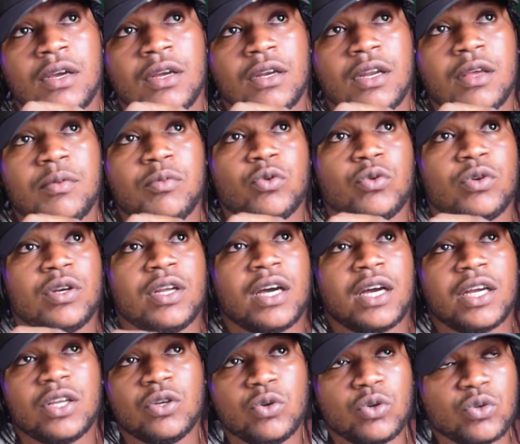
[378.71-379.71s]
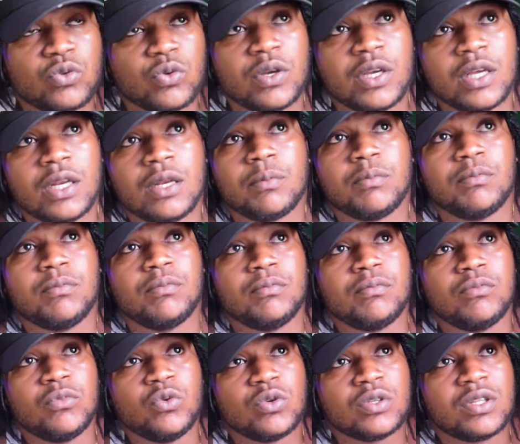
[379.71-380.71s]
them youth, are youth to help
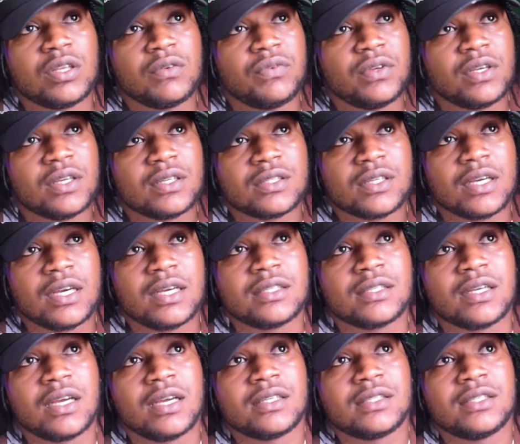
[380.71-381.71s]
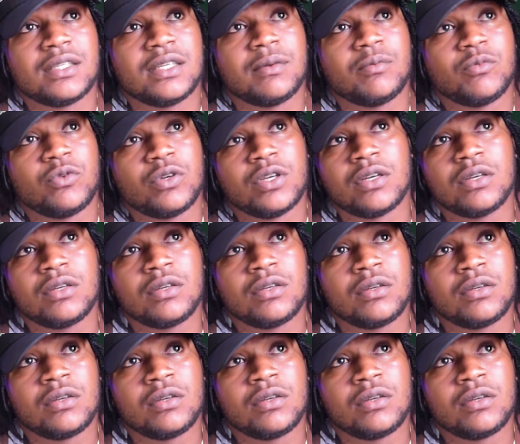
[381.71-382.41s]
motivate Zai Zai same way